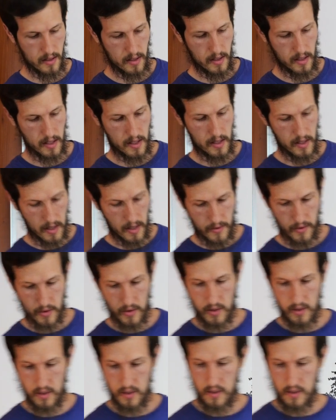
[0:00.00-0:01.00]

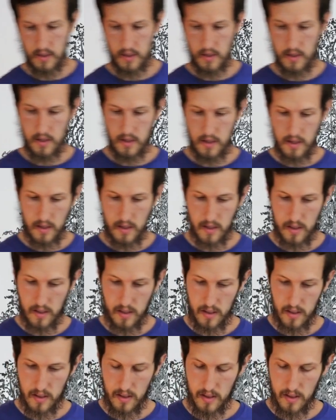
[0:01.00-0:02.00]
Another
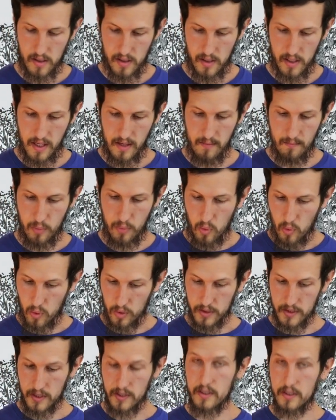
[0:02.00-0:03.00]

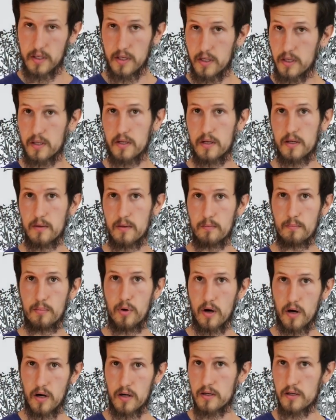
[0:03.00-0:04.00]
important
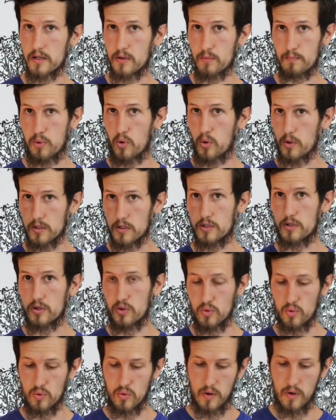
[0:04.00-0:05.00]
part, an important
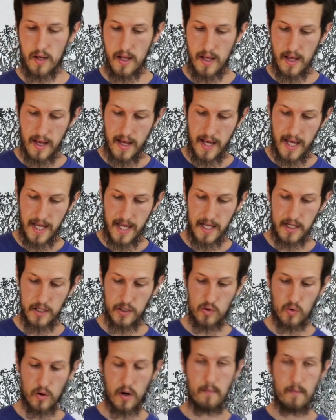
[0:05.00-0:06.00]
tool, is
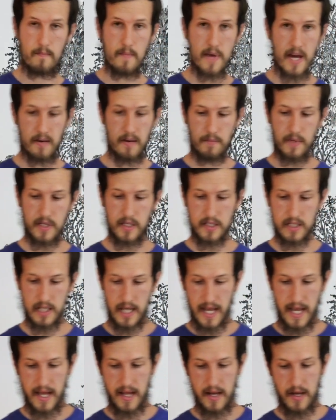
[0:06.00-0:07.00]
your amendments
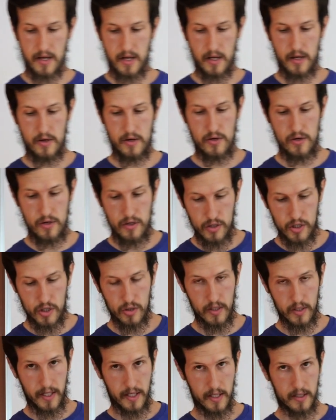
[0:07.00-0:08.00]
and
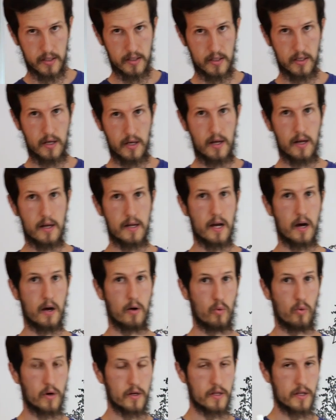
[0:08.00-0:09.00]
nutrients. Now, I
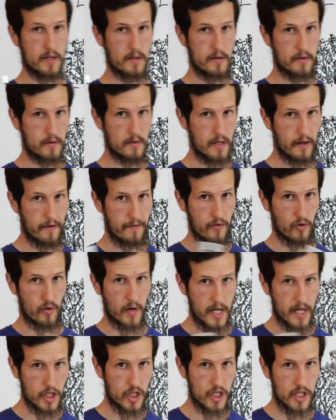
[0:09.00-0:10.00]
want to
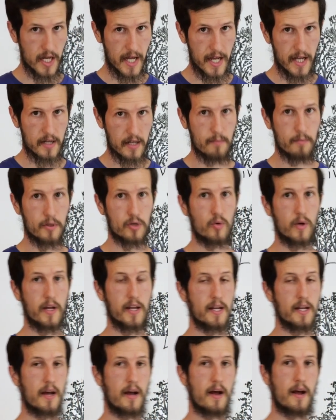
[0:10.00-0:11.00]
differentiate
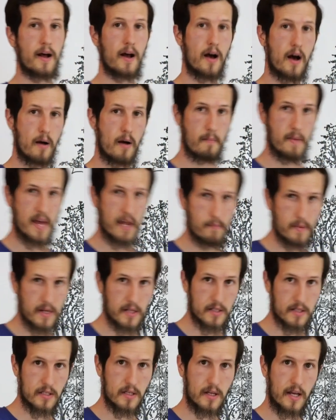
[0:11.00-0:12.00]
between
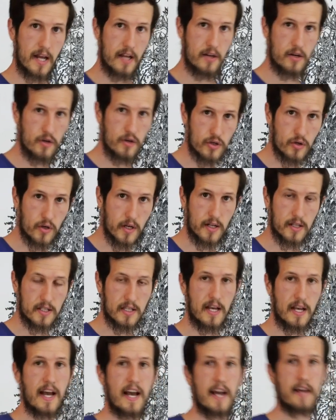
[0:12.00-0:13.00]
amendments and
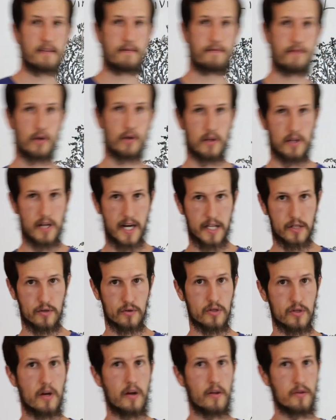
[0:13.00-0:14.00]
nutrients and
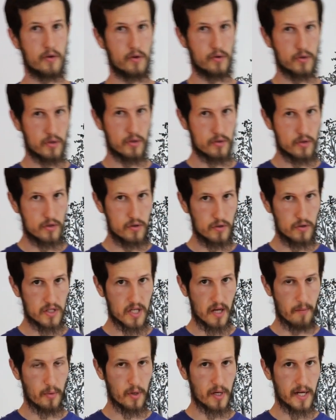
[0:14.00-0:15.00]
fertilizers. Those are two
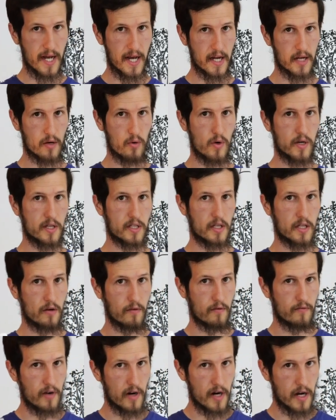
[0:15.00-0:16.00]
separate categories. They're
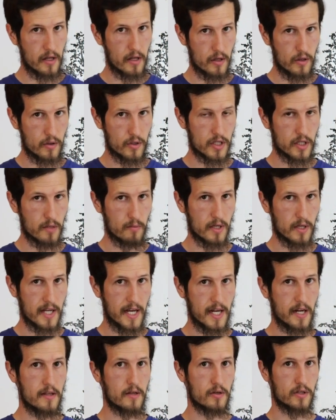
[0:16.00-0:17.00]
very closely
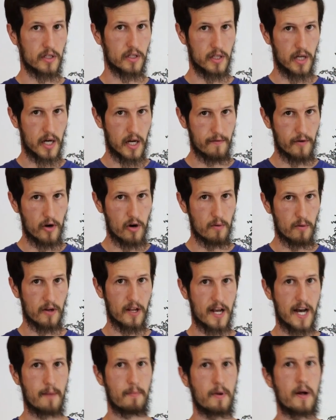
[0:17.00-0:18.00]
related. There's a lot of
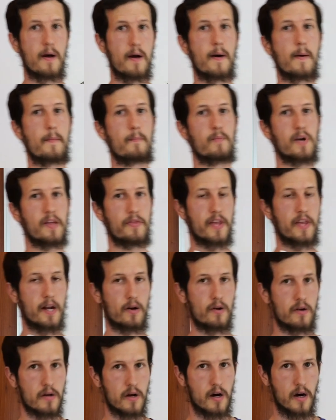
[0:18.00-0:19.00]
overlap, but they
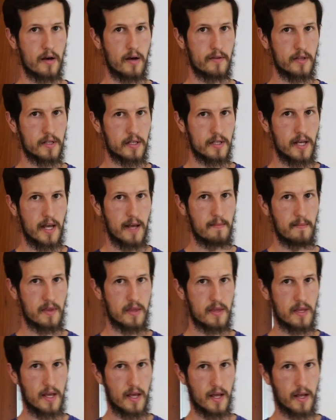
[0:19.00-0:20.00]
are not the same
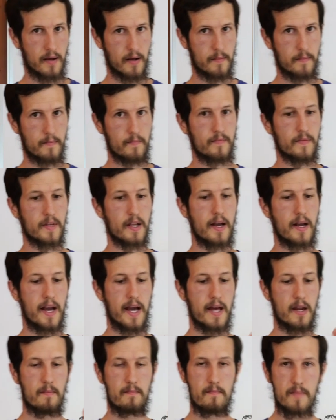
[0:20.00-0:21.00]
thing.
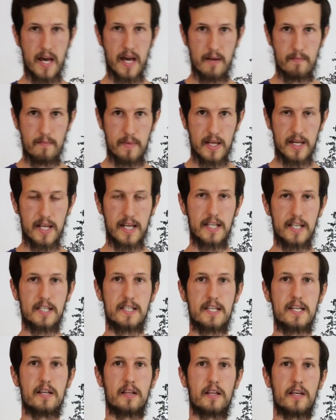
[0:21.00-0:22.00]
An amendment is
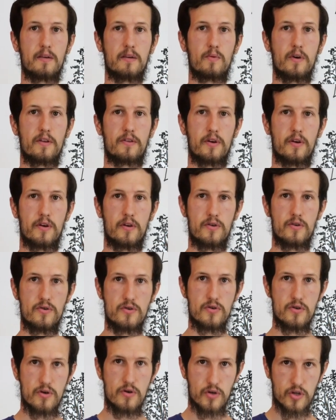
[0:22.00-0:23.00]
dealing with
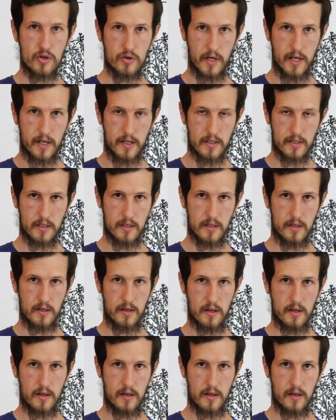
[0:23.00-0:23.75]
nutrients.